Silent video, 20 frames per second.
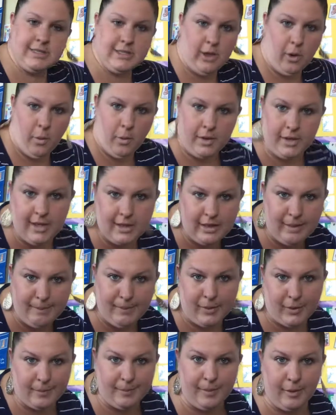going in the
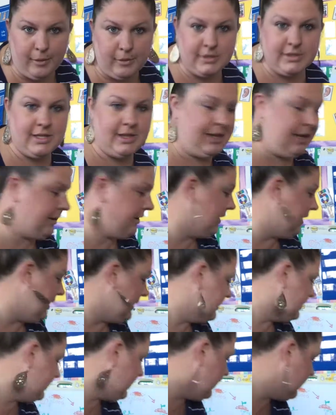book boat. There it
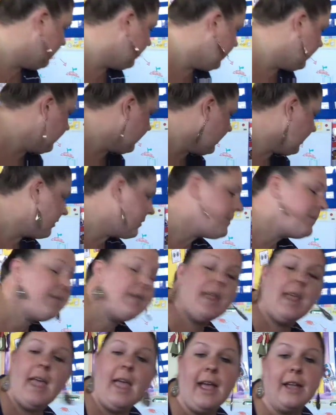is. They're in there.
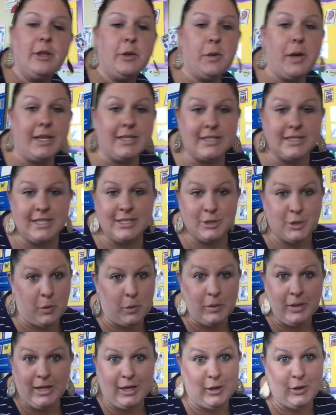And you guys can
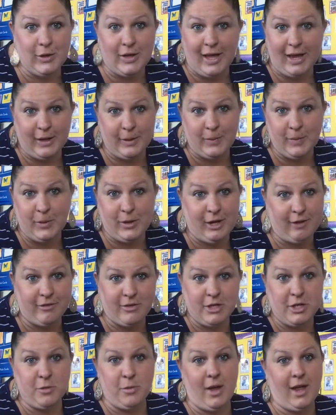totally look at them whenever
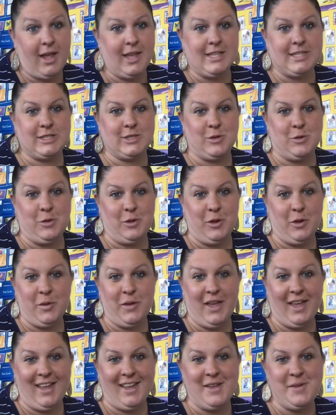you want at school,
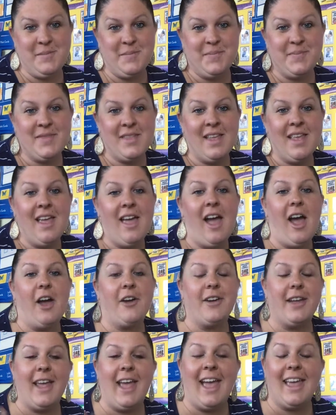okay? All
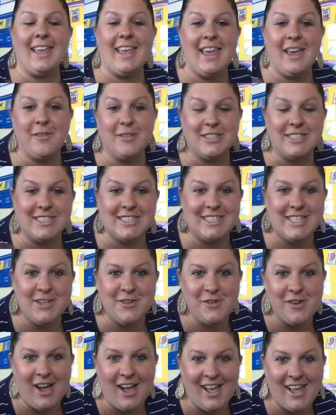right, I can't wait to see
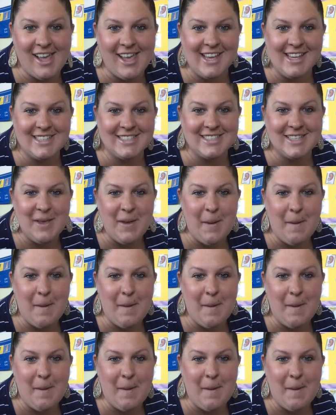you guys.